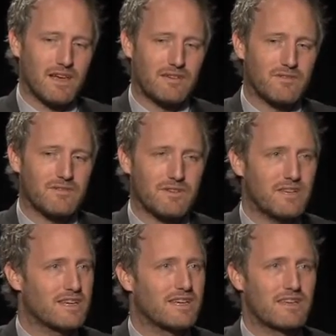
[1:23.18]
I feel very
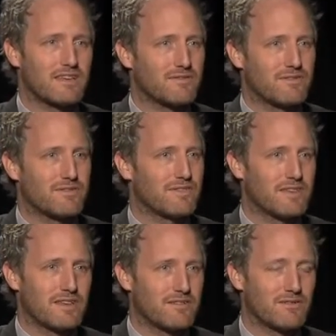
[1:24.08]
lucky. I feel
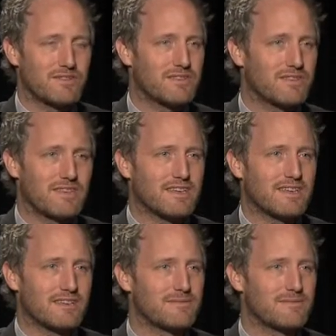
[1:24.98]
it was a good thing.